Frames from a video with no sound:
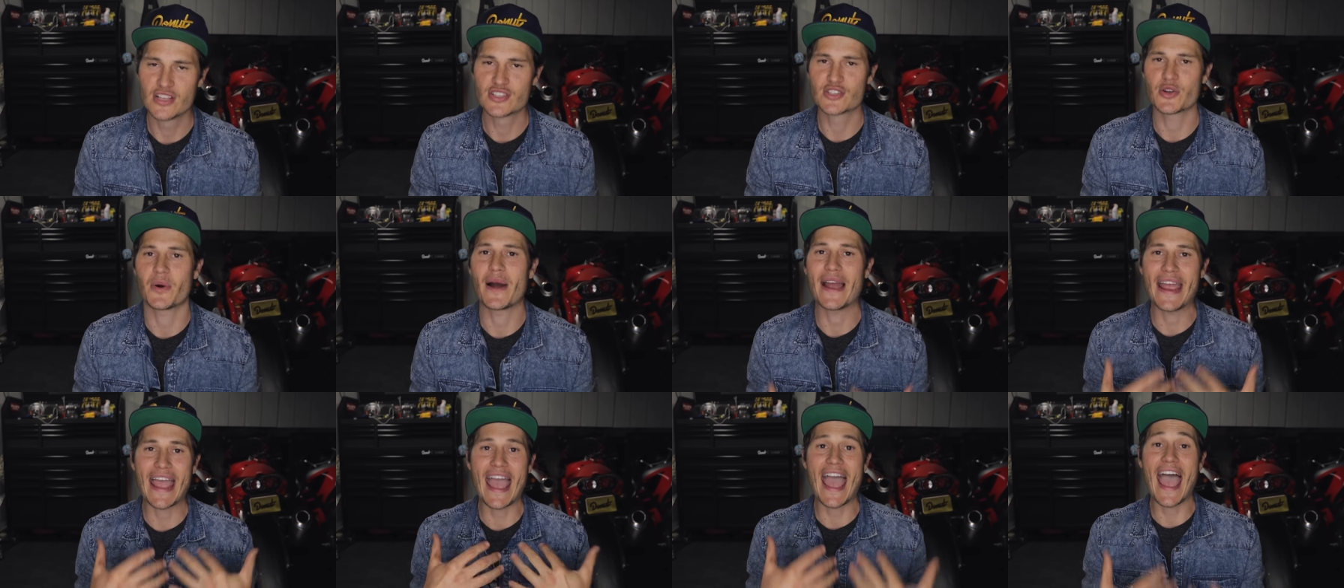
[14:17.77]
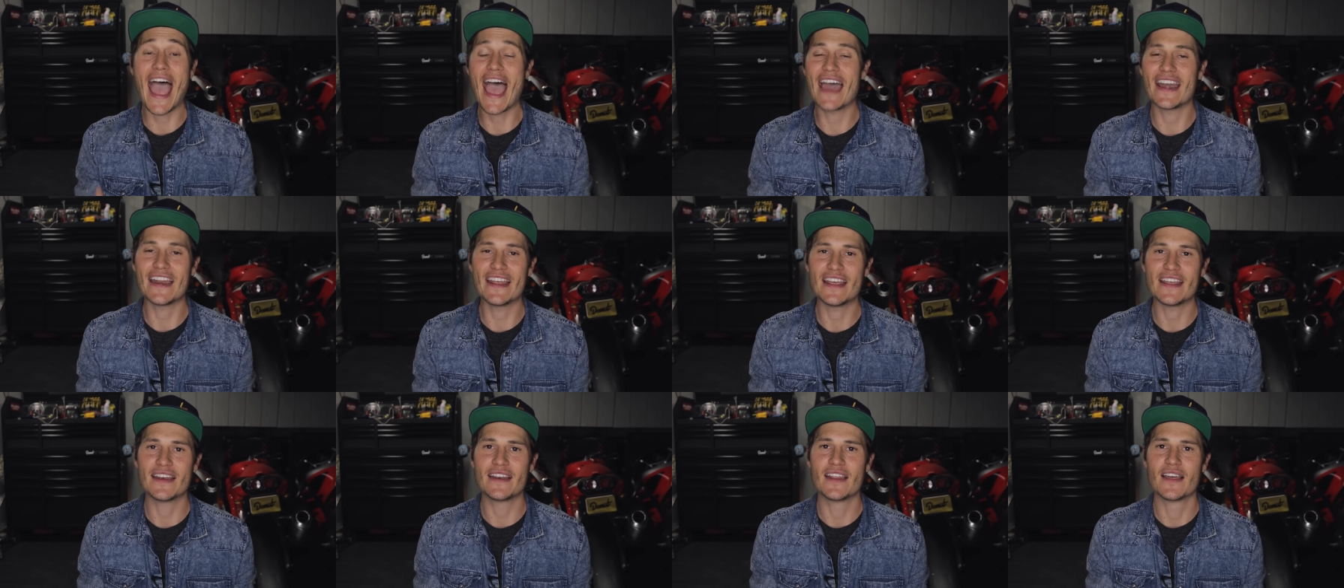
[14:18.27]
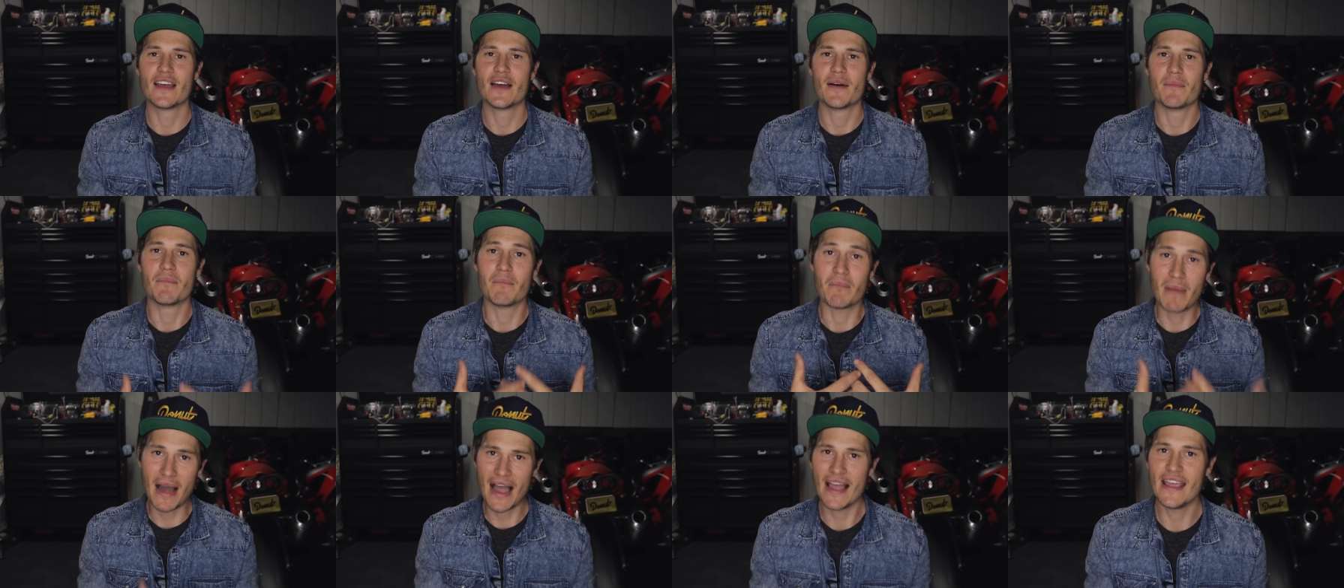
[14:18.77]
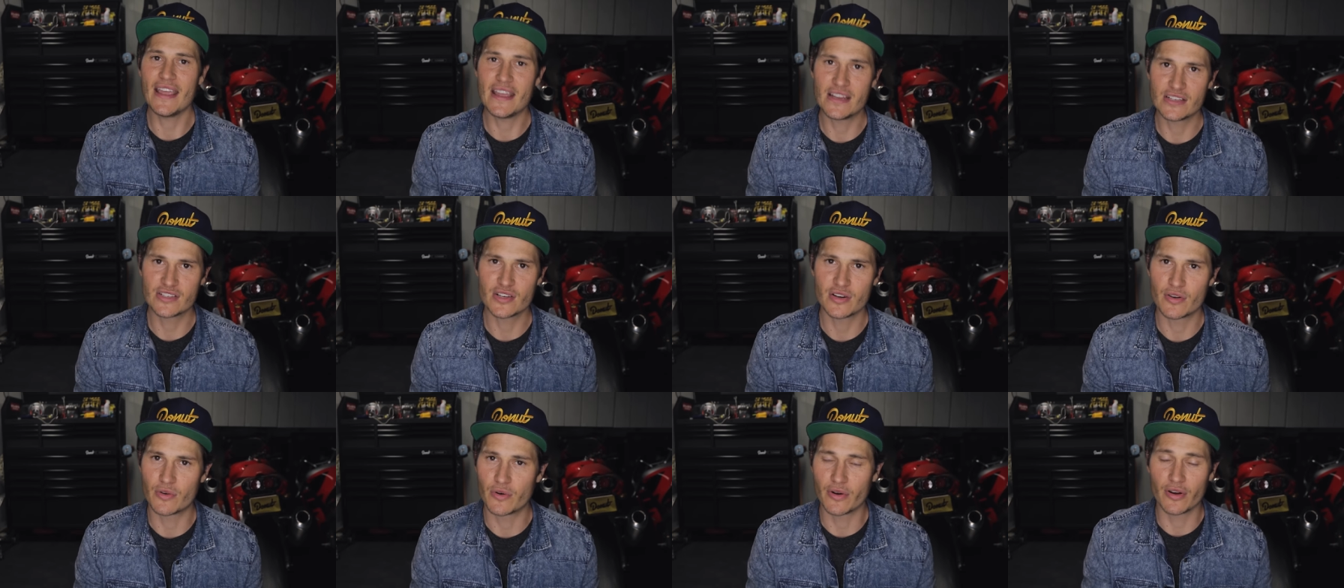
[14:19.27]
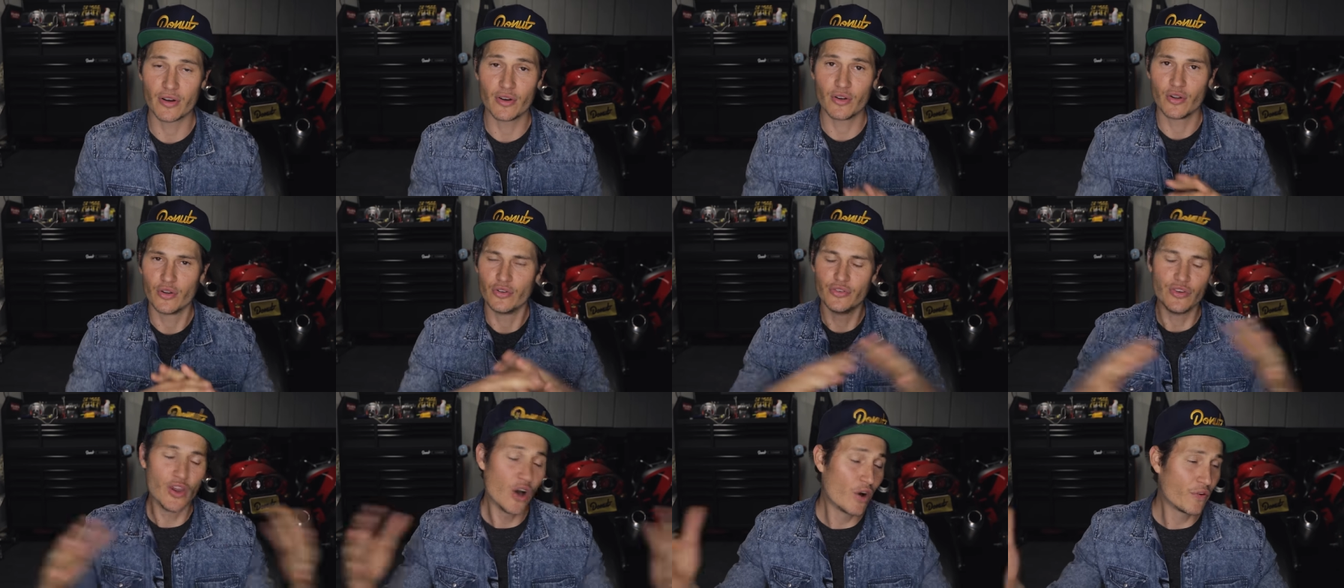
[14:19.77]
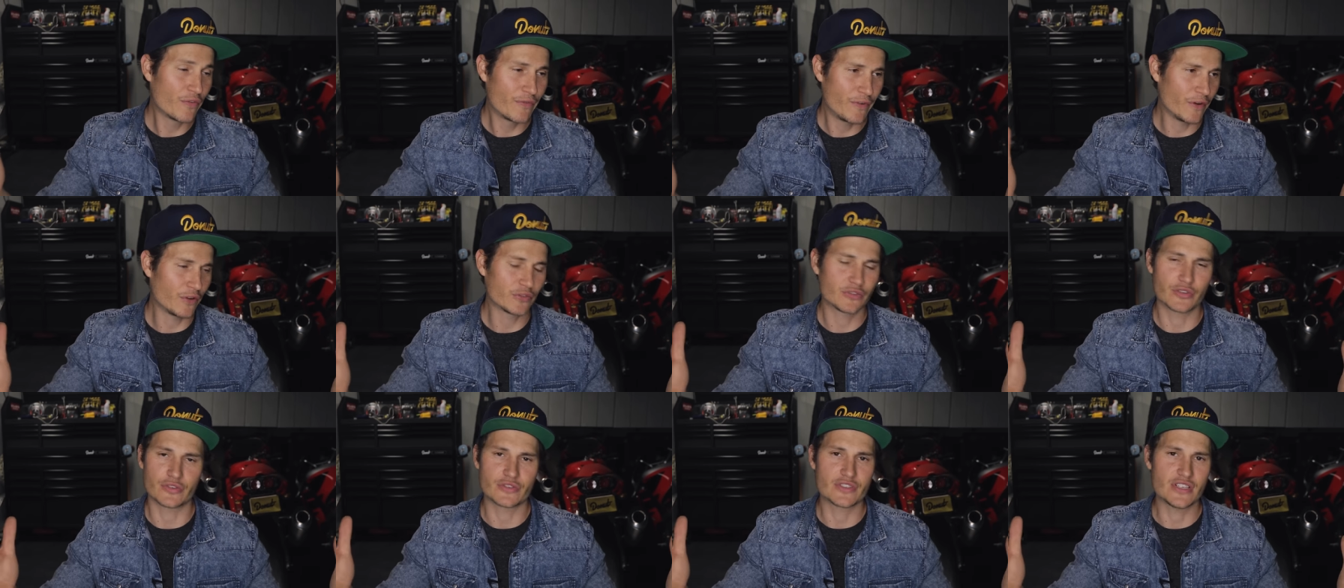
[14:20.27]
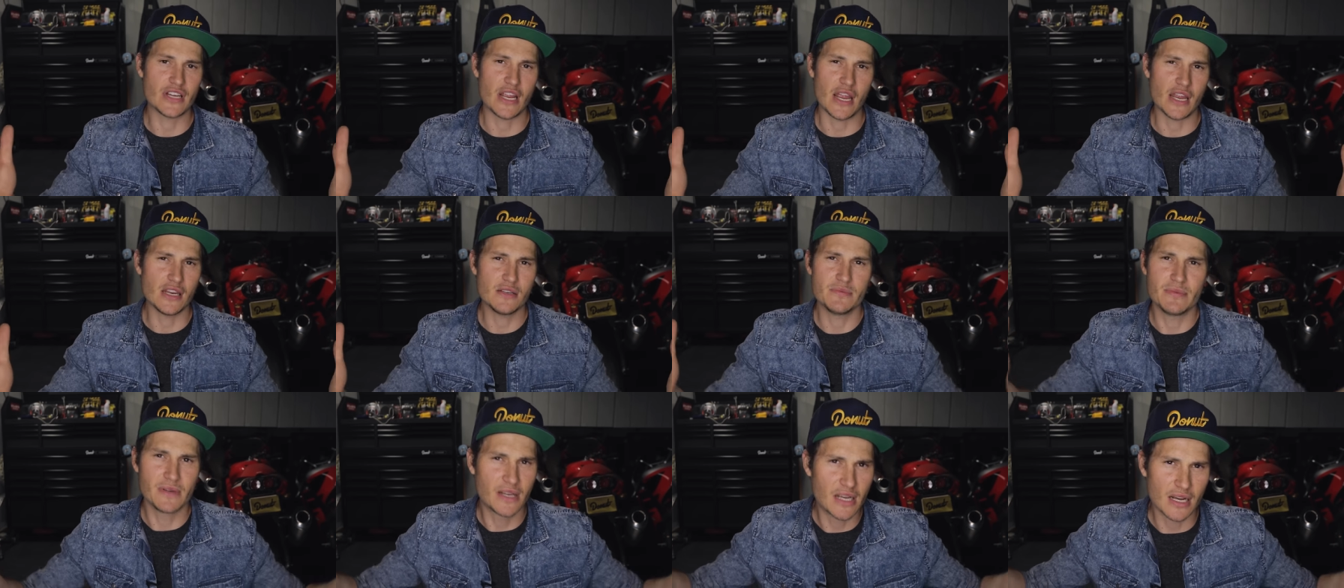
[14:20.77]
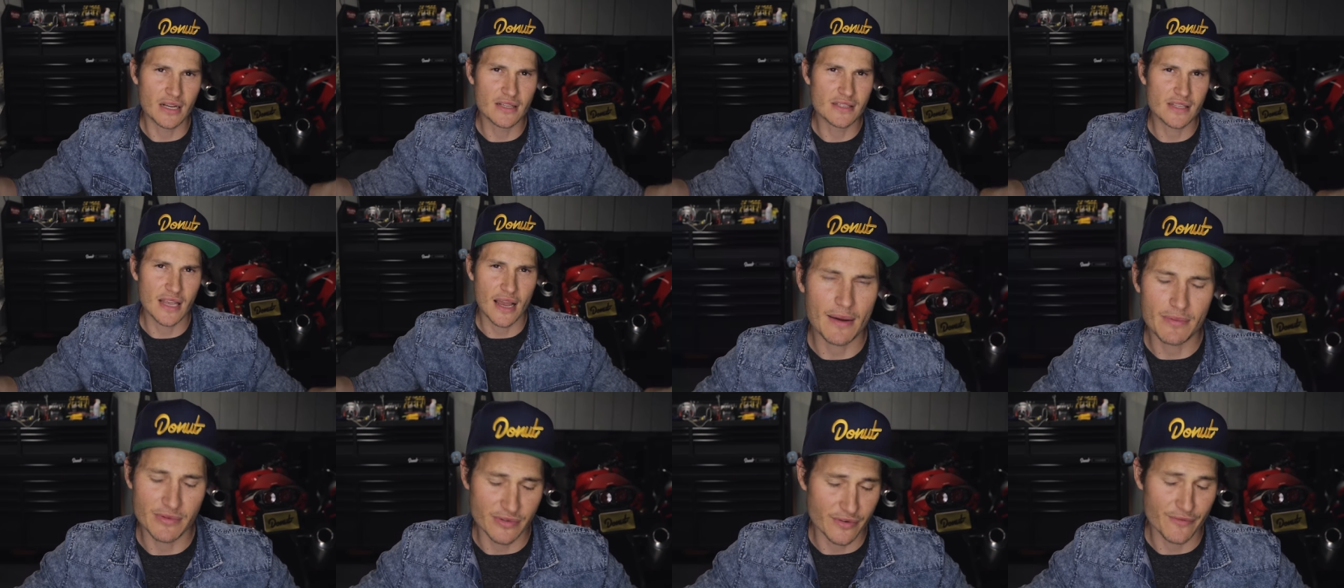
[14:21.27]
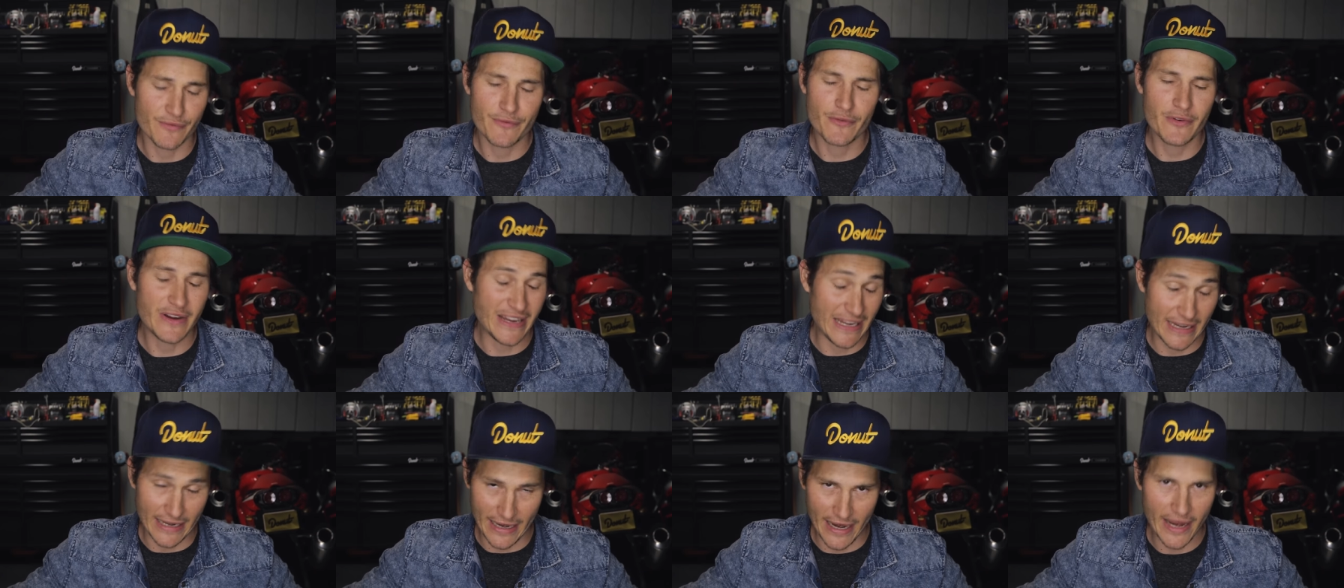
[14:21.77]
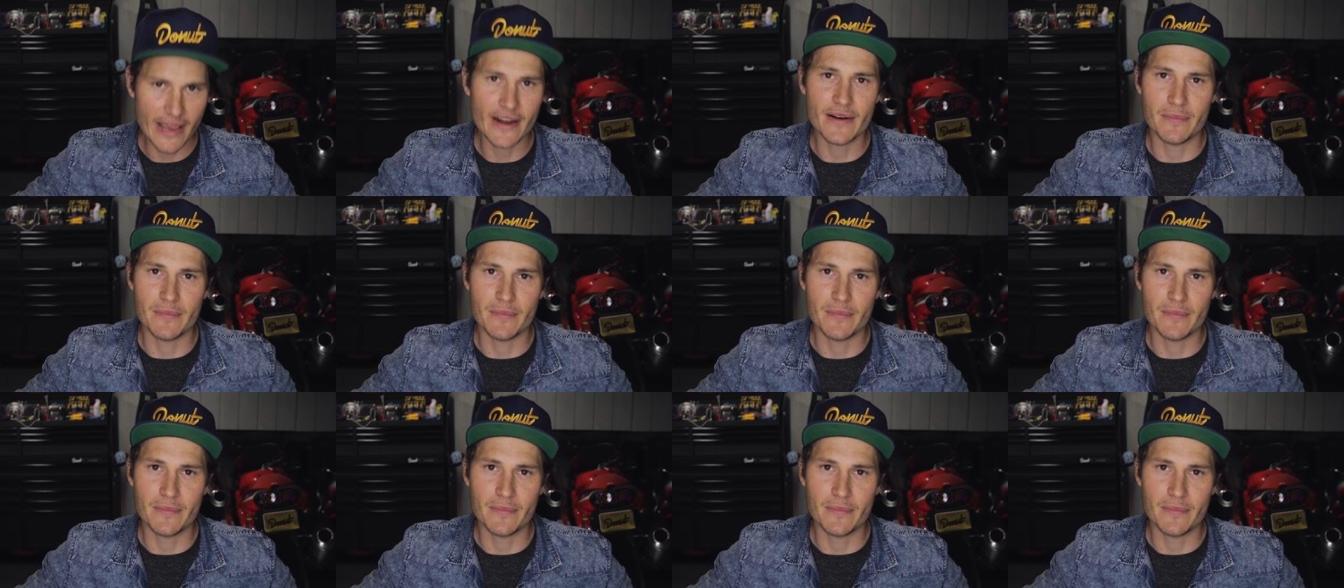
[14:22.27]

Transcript: So I added my engine oil, no filter change because I was a freaking